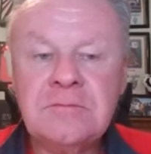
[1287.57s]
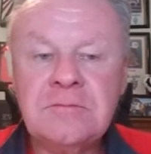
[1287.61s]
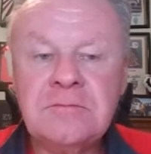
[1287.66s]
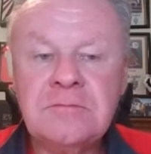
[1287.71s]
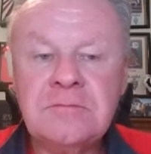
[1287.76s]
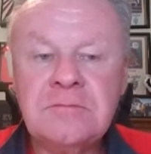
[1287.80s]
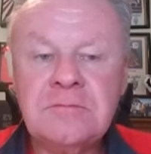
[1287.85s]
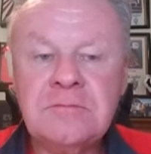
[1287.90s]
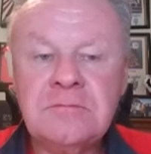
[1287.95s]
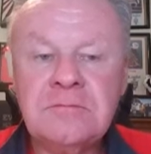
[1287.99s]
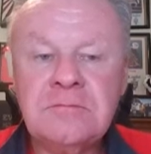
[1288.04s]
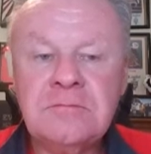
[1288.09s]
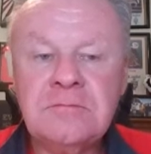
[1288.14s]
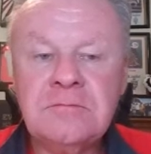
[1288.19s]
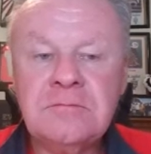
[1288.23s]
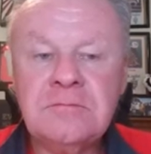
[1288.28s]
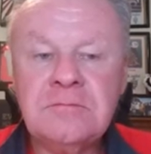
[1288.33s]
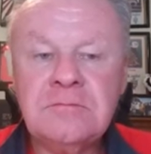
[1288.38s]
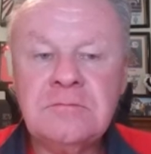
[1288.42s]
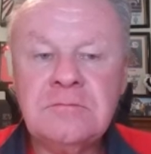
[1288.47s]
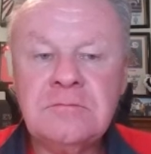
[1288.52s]

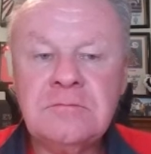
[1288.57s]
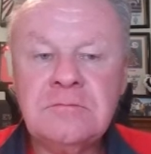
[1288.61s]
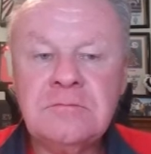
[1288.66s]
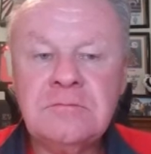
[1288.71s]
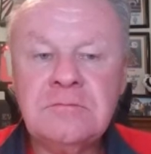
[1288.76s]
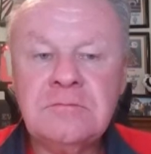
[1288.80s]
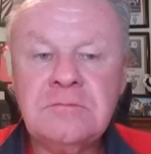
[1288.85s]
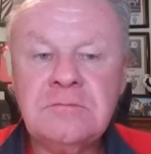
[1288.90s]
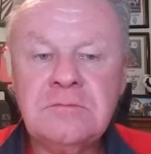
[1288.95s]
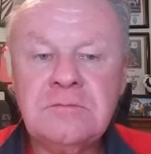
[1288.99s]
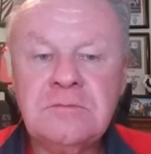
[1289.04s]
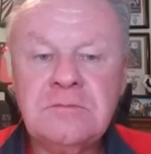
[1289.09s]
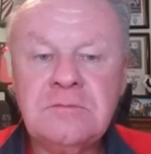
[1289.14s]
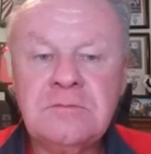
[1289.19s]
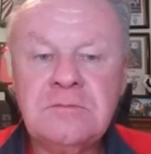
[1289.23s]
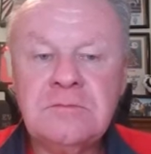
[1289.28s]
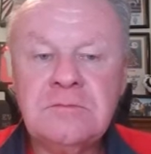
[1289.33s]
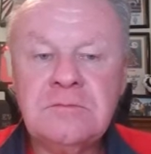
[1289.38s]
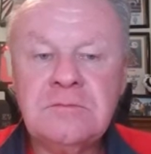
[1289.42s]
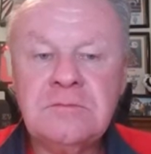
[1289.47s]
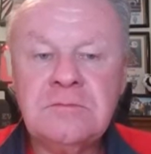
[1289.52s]

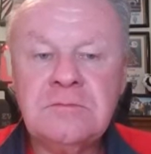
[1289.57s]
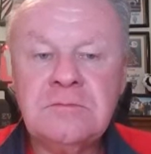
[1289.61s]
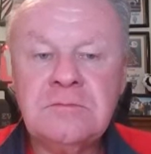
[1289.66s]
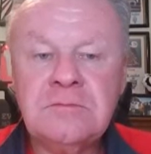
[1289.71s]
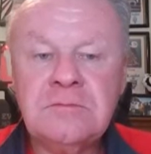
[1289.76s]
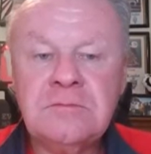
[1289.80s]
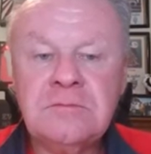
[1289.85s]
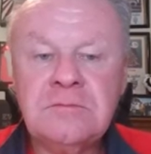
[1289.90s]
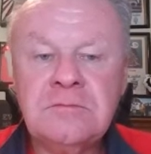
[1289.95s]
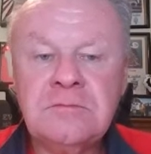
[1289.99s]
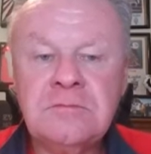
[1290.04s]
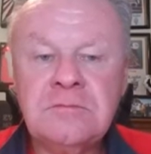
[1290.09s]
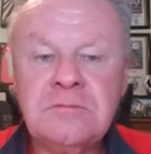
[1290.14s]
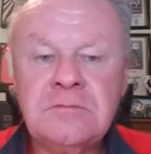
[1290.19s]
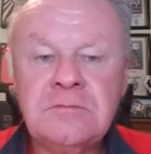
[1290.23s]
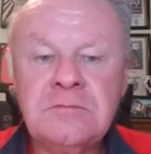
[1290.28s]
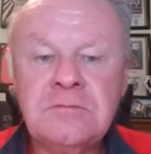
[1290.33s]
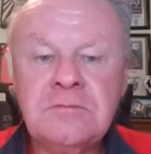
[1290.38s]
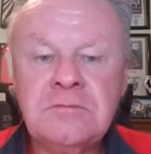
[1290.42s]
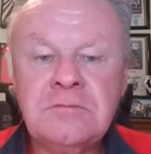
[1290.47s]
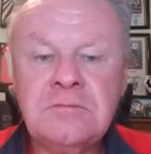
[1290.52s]

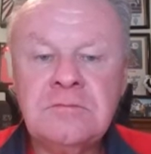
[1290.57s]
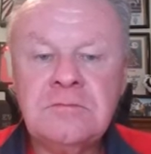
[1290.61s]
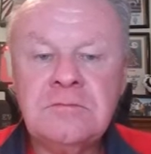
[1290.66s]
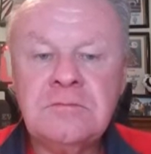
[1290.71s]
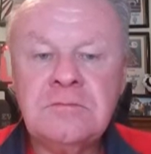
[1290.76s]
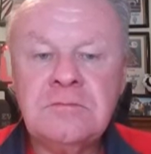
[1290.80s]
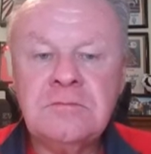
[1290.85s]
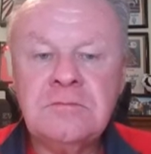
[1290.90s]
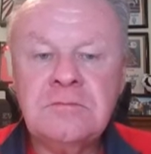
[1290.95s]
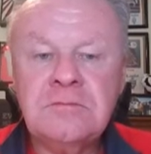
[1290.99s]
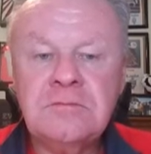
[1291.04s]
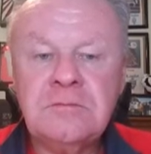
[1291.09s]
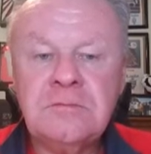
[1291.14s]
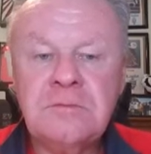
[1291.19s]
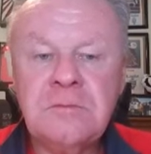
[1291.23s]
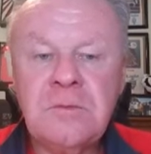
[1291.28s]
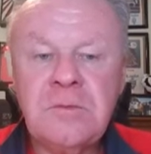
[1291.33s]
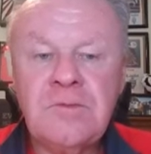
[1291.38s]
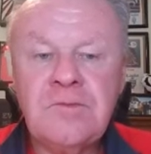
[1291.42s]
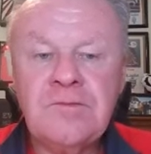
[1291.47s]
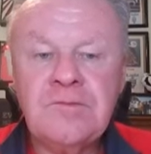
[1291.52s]

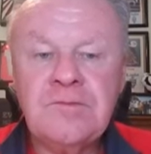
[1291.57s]
(silent)